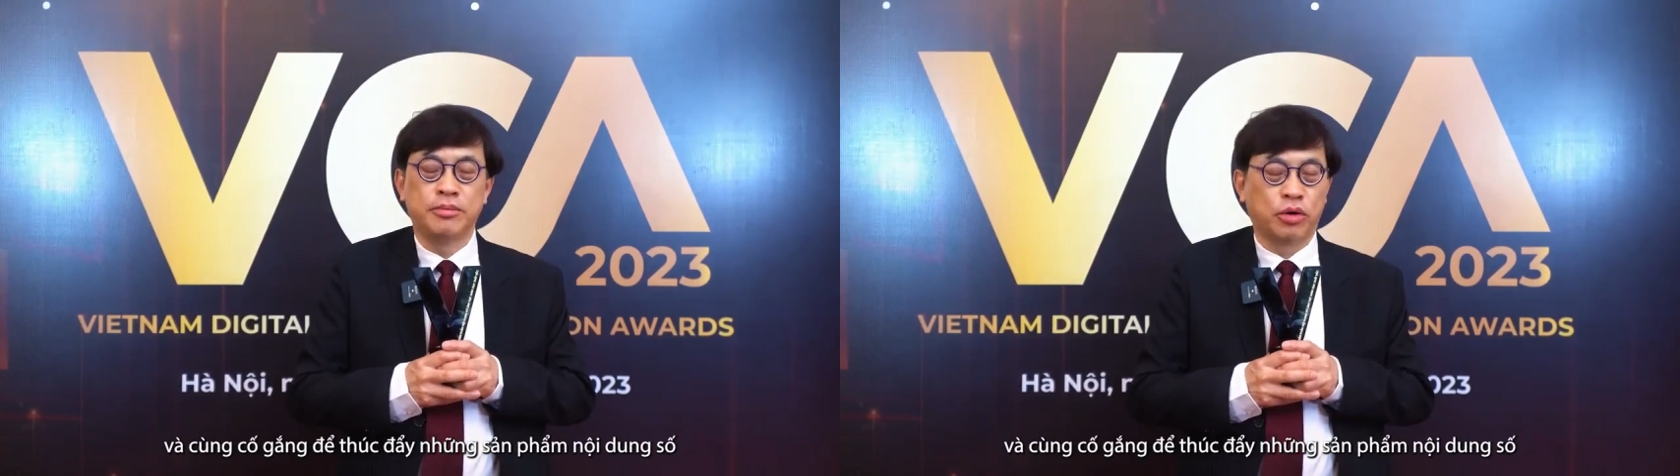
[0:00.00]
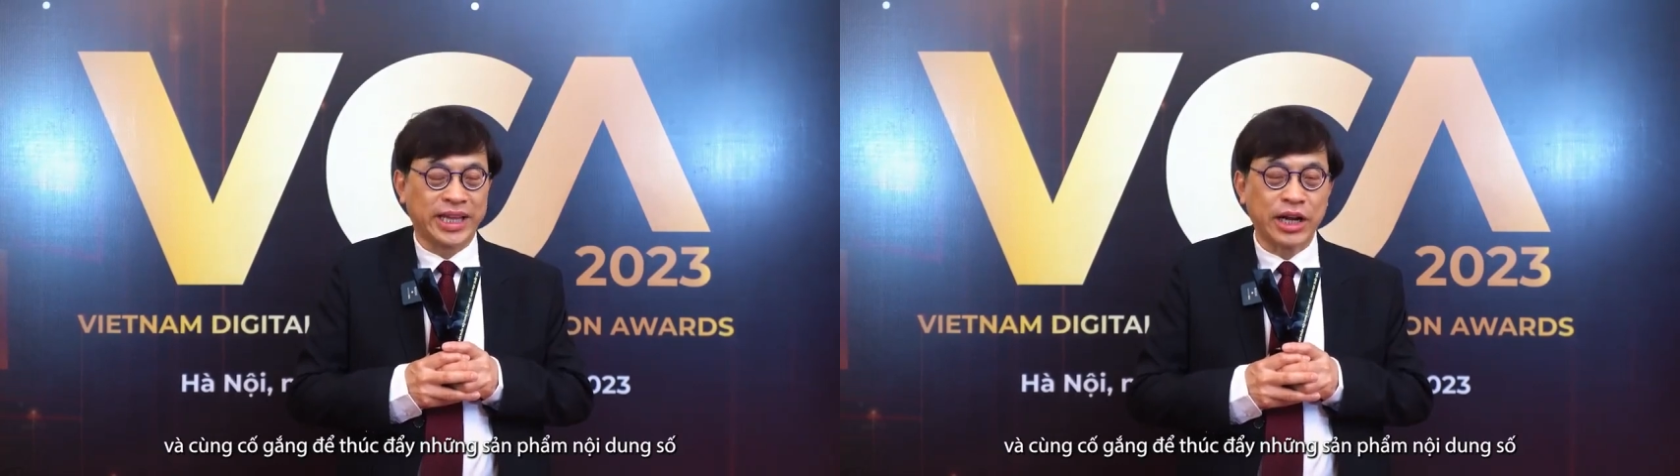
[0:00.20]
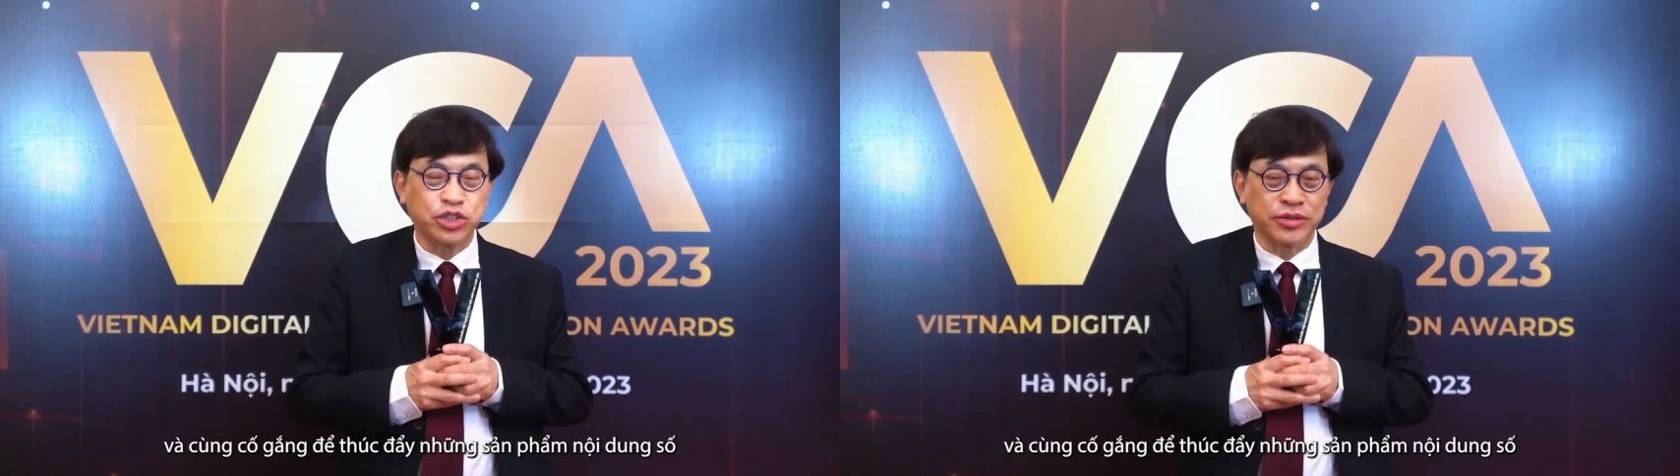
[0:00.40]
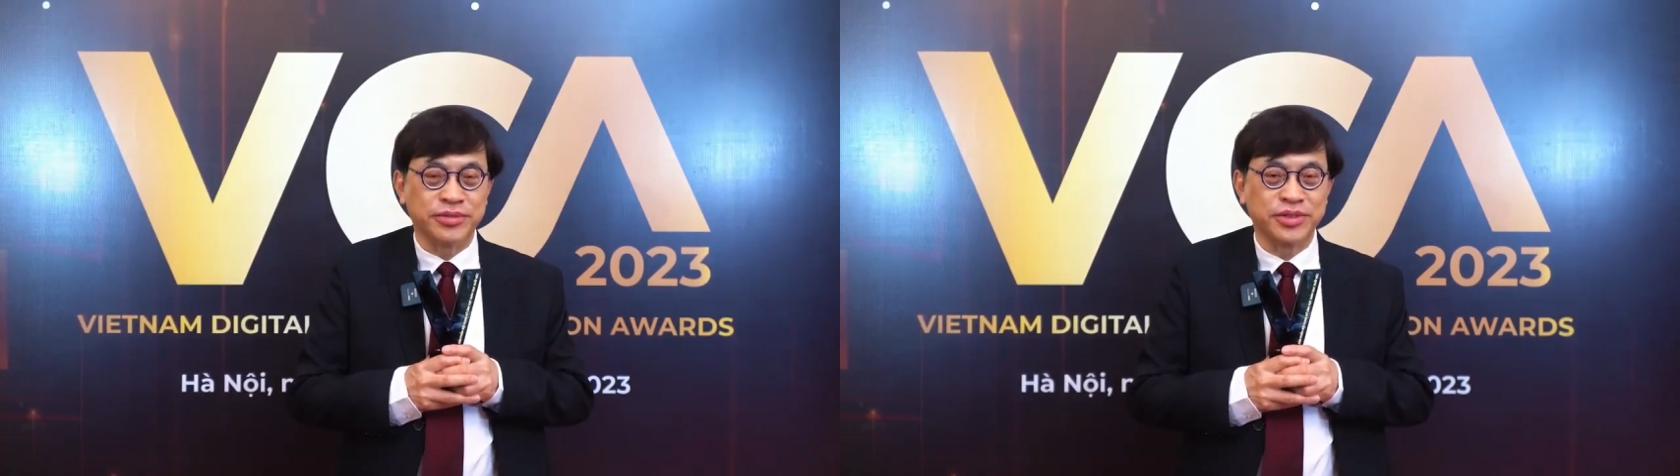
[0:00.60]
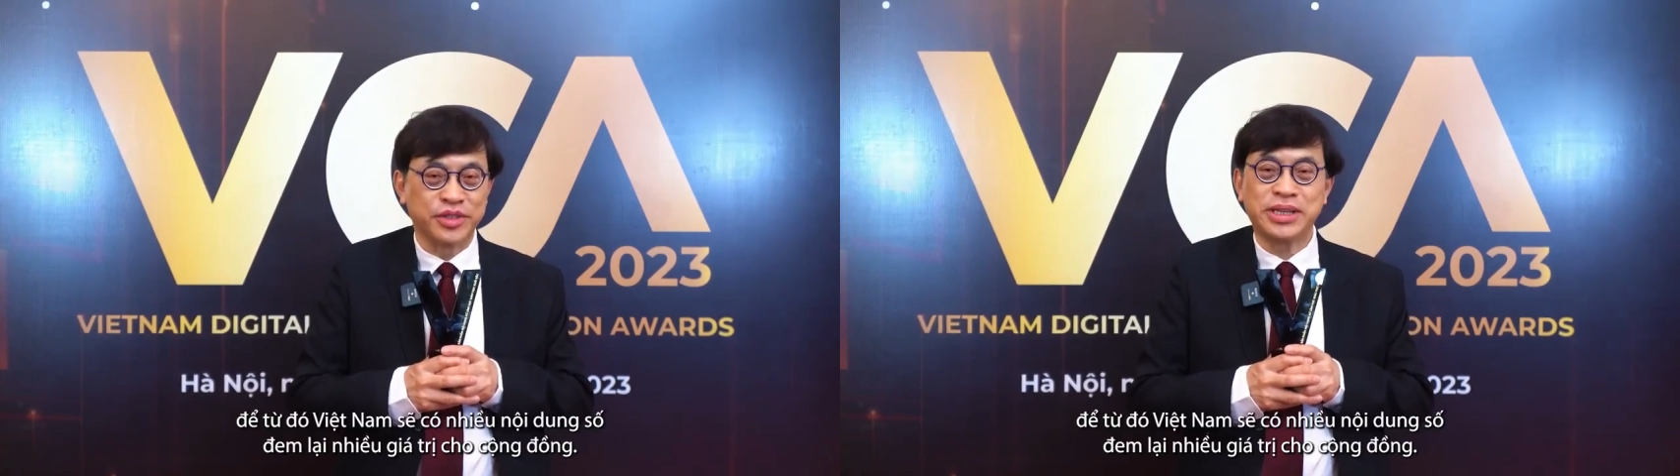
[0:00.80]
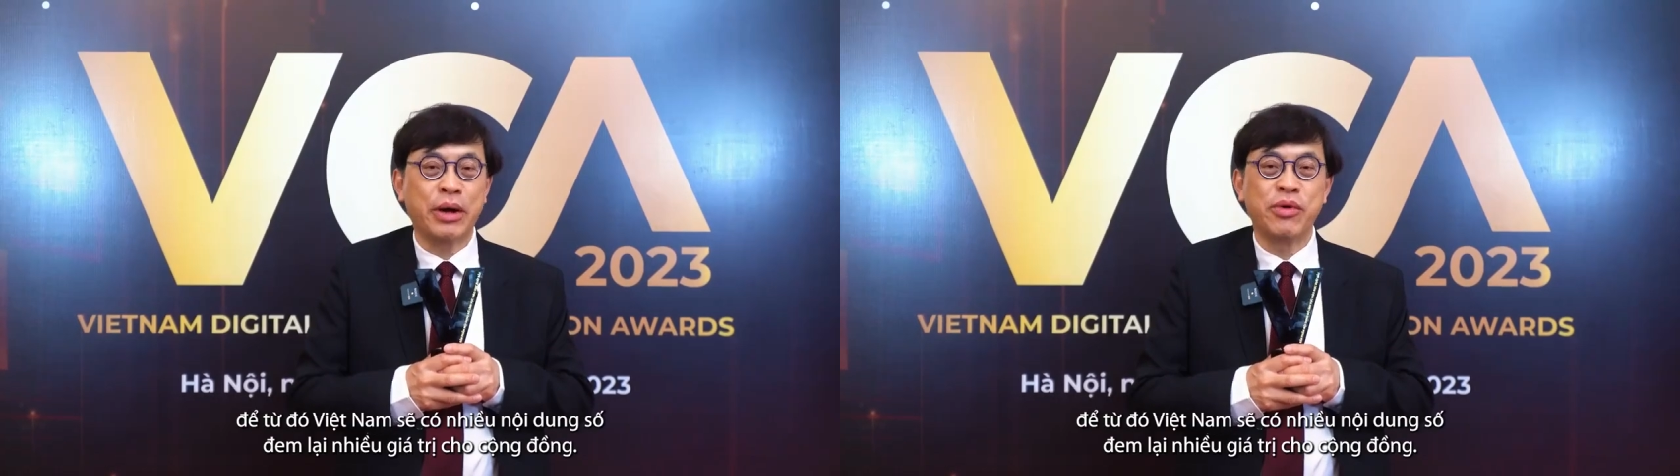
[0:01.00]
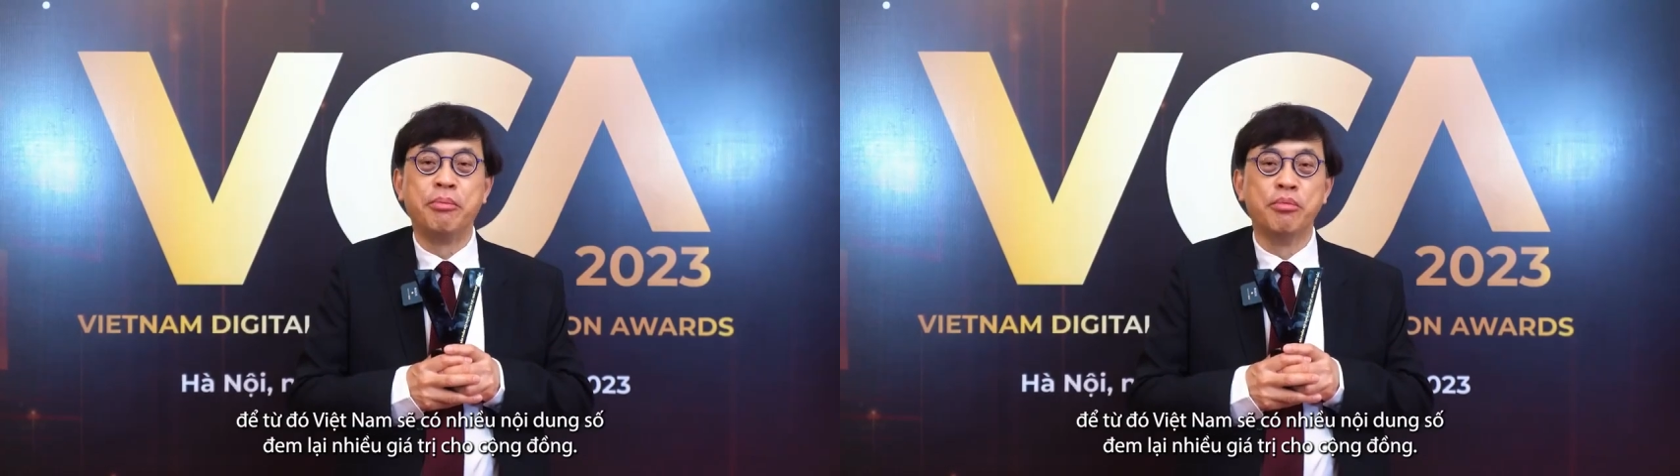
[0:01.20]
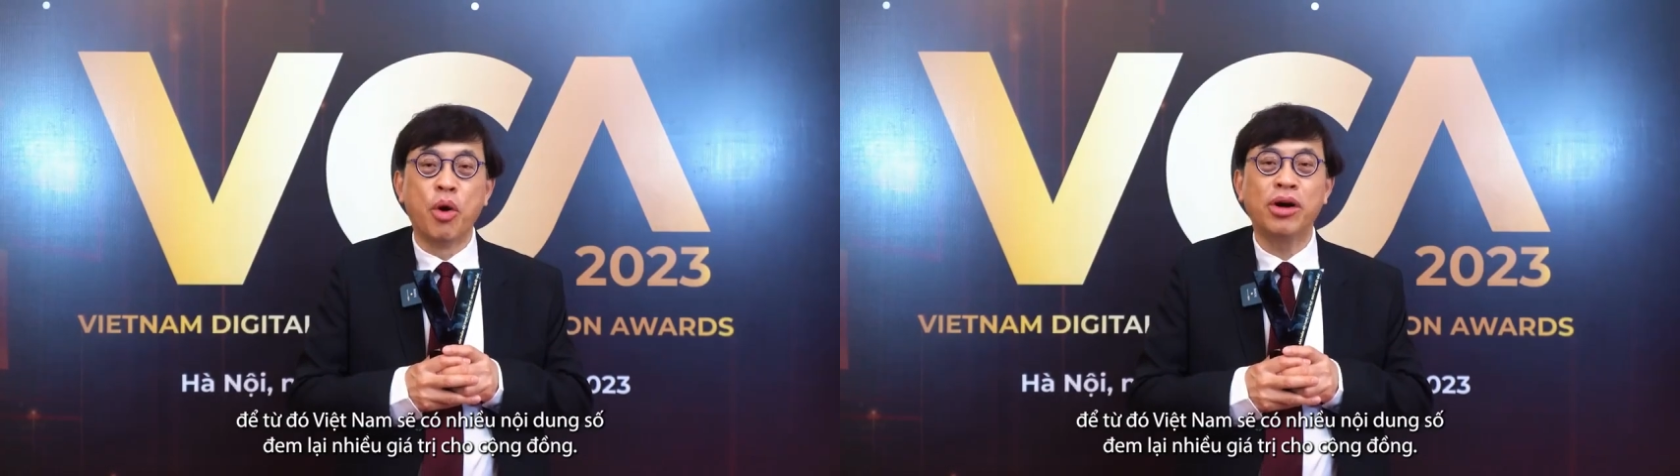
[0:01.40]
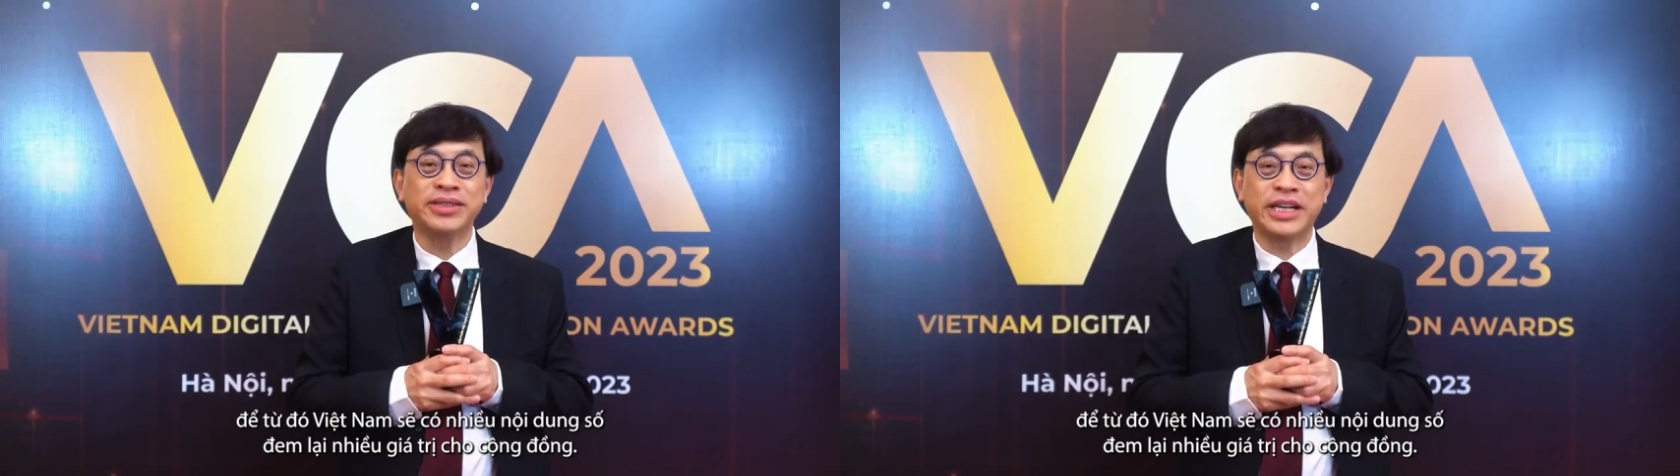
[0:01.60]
production so that we have more